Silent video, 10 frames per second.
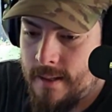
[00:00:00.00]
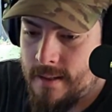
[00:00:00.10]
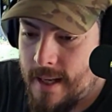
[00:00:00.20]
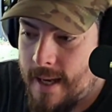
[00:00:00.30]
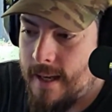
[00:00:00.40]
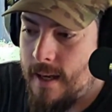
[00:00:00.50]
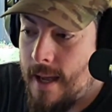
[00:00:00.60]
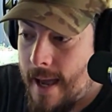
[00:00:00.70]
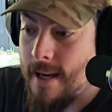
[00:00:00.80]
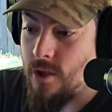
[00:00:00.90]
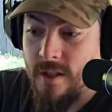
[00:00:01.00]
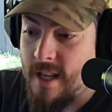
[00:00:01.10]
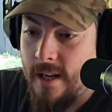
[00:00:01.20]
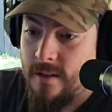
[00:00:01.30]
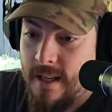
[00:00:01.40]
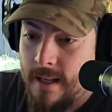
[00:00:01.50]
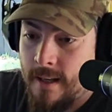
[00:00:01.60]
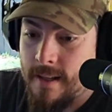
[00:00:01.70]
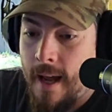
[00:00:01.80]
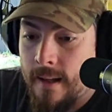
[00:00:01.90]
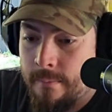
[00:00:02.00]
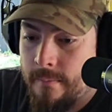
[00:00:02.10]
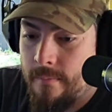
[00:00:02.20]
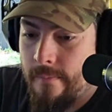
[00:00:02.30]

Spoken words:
and say, hey, just say you're seeking asylum.